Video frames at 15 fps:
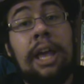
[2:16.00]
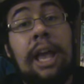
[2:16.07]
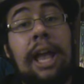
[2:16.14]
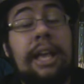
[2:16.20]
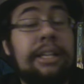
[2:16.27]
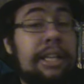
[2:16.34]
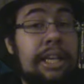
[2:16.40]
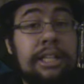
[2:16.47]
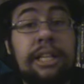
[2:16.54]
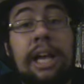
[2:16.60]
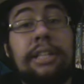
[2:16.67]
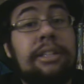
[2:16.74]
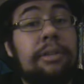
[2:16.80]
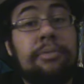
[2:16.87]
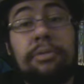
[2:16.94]
And he
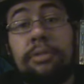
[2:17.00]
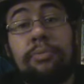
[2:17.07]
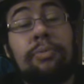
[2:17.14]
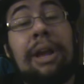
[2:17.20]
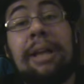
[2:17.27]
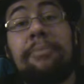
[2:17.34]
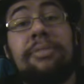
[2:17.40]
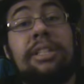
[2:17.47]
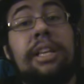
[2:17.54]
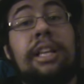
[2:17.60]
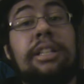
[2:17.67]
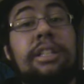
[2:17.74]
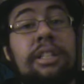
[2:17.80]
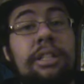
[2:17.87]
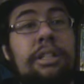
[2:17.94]
dies and Ramsay
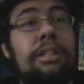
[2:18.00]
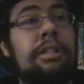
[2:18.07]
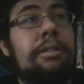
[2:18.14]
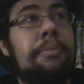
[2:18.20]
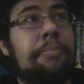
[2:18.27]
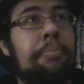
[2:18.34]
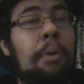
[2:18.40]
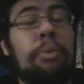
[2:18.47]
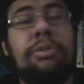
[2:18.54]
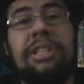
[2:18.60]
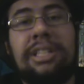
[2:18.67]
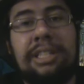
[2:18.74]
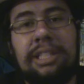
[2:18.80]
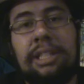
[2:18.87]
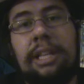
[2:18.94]
and the
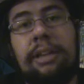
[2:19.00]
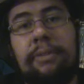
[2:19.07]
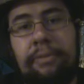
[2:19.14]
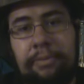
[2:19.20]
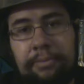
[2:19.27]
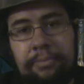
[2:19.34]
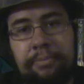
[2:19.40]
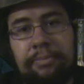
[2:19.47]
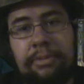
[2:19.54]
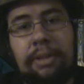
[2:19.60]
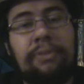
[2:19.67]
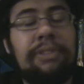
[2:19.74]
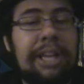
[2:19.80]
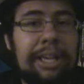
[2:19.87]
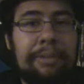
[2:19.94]
Boltons live. The
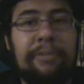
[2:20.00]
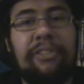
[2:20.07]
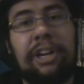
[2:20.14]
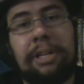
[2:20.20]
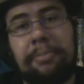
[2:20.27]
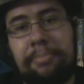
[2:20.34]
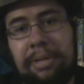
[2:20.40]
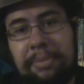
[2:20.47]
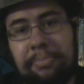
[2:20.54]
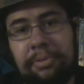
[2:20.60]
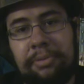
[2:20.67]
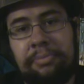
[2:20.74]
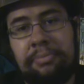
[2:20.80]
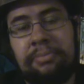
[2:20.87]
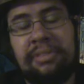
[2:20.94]
flame fucking
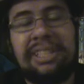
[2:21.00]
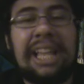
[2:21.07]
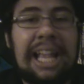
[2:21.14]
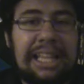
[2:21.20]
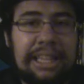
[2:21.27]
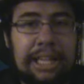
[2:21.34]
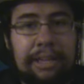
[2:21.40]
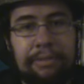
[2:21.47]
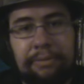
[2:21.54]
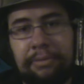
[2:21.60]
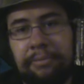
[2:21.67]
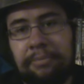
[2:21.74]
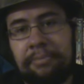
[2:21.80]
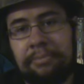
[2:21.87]
people. They live.